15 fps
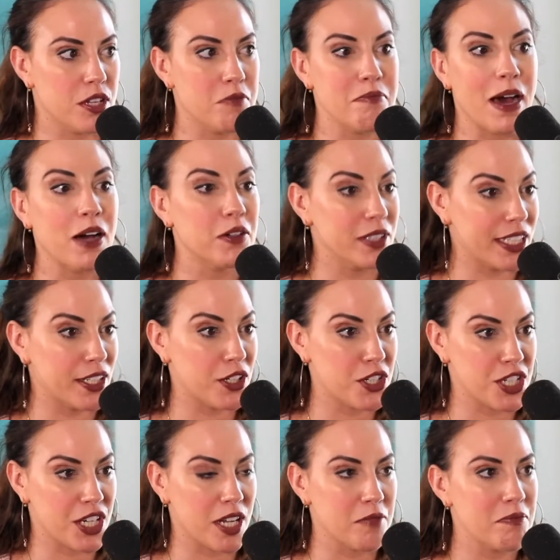about
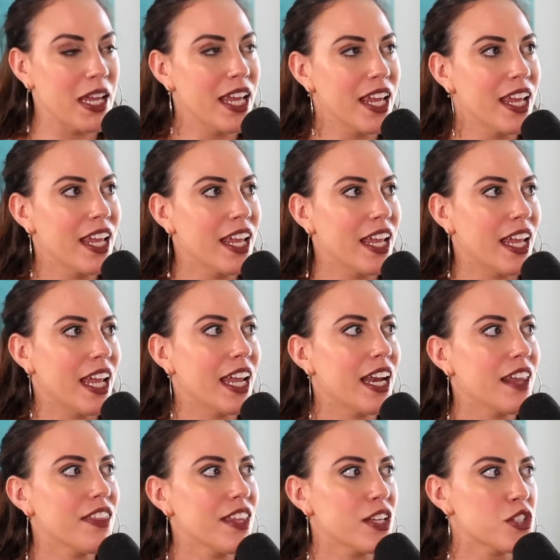leadership. And I
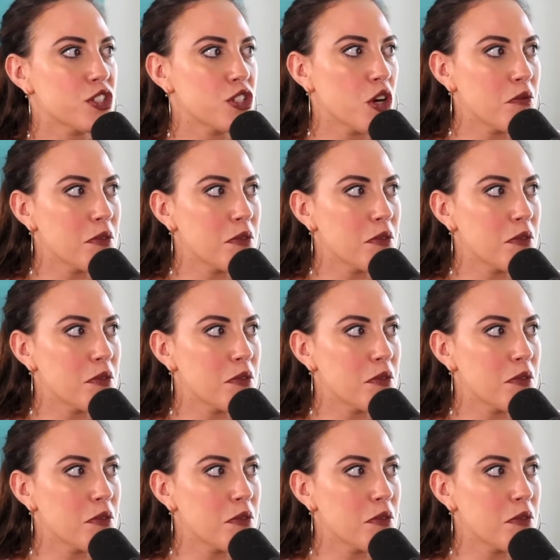think so